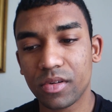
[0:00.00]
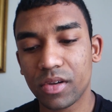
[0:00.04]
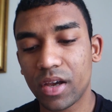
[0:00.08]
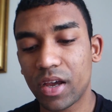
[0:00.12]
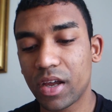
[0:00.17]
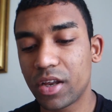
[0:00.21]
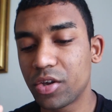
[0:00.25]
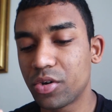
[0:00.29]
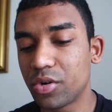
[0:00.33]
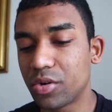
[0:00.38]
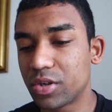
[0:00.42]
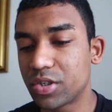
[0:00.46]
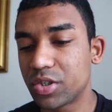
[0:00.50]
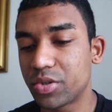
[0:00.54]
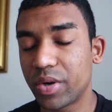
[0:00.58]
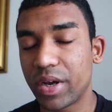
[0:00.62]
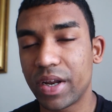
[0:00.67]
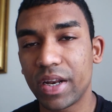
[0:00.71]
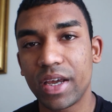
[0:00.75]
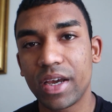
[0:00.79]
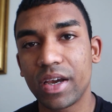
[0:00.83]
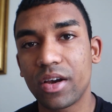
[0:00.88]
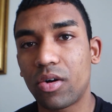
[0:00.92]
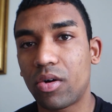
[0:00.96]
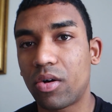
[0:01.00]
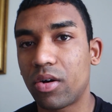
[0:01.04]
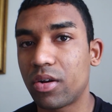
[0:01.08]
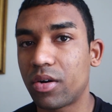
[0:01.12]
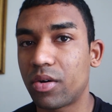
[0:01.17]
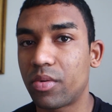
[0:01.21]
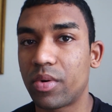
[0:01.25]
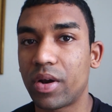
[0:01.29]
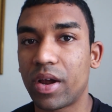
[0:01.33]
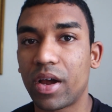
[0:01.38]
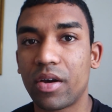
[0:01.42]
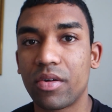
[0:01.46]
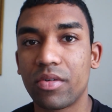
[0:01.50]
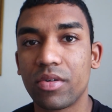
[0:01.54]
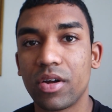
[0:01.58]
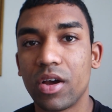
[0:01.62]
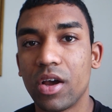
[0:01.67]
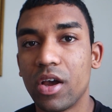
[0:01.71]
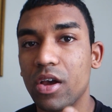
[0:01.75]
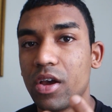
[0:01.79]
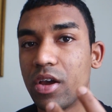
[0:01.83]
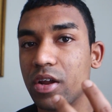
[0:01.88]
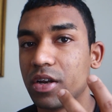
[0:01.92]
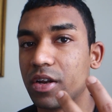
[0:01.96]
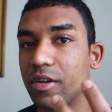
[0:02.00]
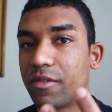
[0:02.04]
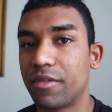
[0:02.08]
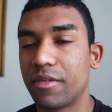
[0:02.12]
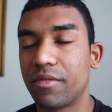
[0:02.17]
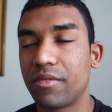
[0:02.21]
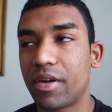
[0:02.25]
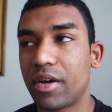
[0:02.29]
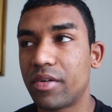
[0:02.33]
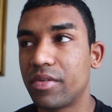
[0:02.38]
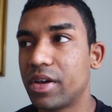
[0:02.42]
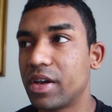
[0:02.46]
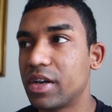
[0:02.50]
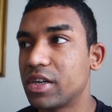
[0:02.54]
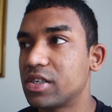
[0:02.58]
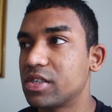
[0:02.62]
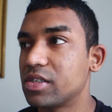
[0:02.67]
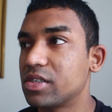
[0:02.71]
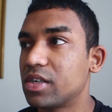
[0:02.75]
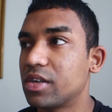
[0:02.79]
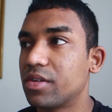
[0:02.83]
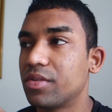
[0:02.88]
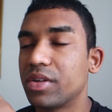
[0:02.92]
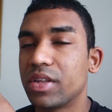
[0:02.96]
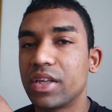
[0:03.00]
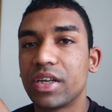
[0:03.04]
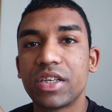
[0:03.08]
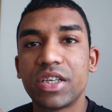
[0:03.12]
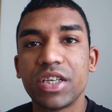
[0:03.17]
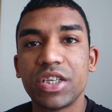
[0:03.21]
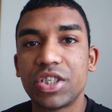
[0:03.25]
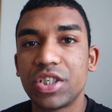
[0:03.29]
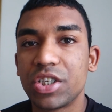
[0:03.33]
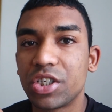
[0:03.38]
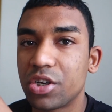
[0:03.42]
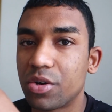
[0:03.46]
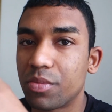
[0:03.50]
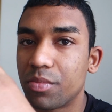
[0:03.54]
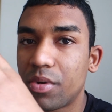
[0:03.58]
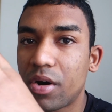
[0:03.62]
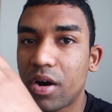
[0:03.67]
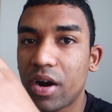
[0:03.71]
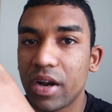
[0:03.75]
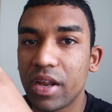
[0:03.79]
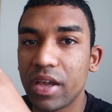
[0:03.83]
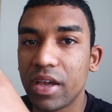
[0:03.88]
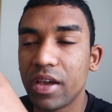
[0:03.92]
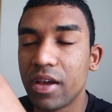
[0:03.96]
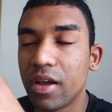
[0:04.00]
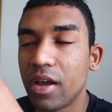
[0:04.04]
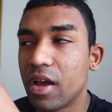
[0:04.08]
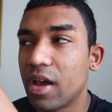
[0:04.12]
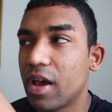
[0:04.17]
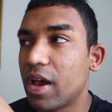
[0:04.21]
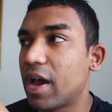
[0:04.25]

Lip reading: and you're training all around different variations and everything, teaching your body,